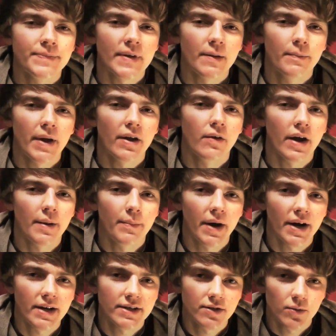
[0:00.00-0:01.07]
my
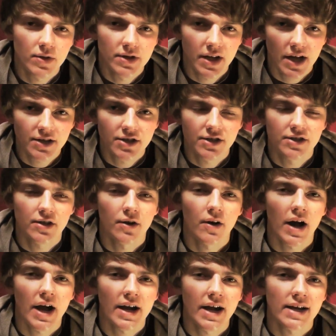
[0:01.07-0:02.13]
grandparents were Dutch, so
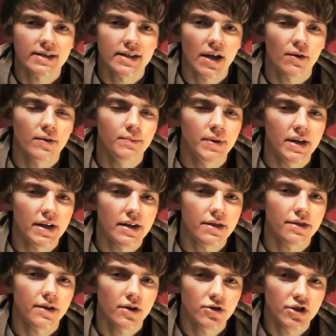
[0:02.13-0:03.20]
I guess I would be
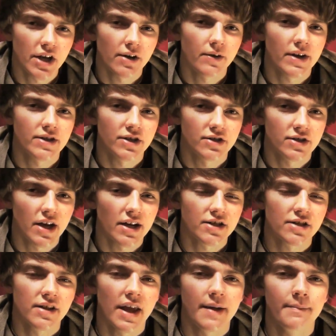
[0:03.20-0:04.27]
third generation
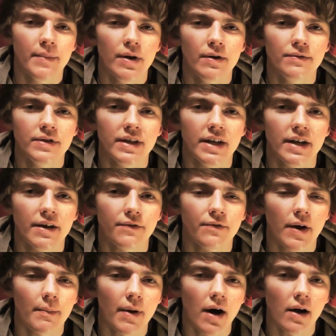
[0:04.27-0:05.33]
Dutch. They moved here
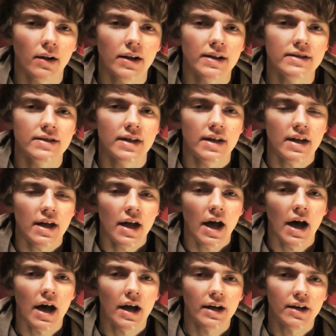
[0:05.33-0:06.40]
from Holland,
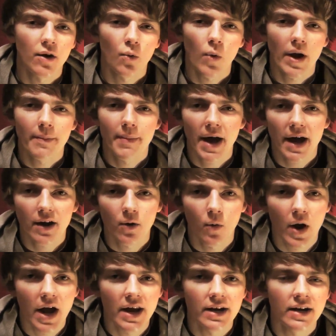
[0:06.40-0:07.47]
way back
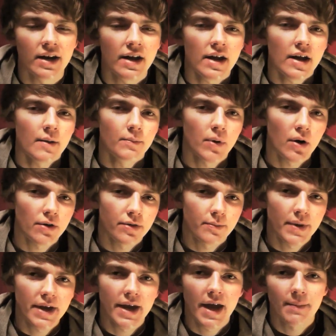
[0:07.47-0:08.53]
when. Both
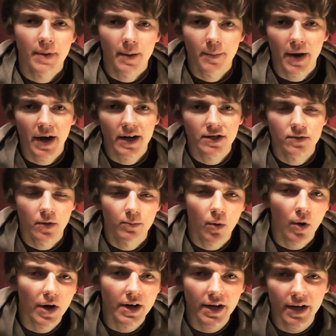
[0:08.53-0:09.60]
me and my parents were
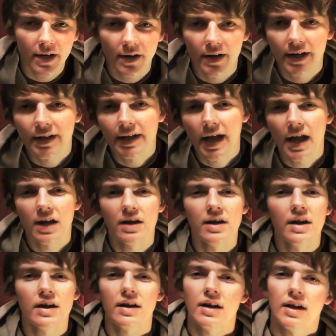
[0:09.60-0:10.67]
born here in
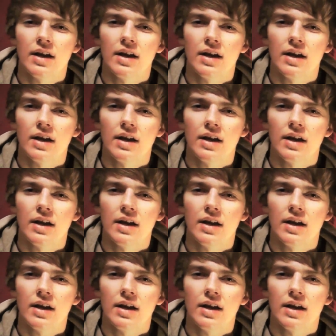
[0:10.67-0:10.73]
Canada,